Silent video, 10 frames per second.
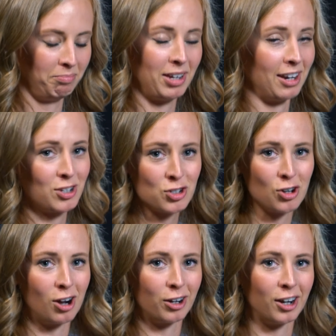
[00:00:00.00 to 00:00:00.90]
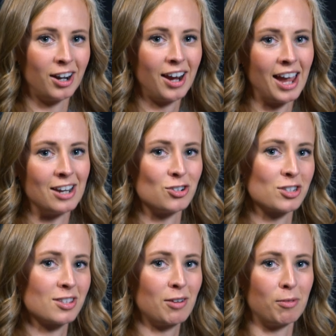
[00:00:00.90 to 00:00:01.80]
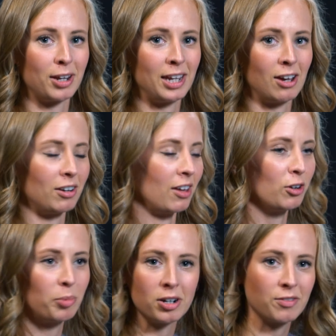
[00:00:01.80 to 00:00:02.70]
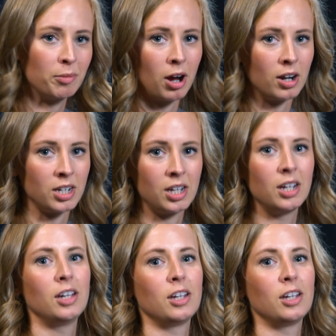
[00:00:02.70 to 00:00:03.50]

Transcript: getting stronger and just like working out other parts of our body,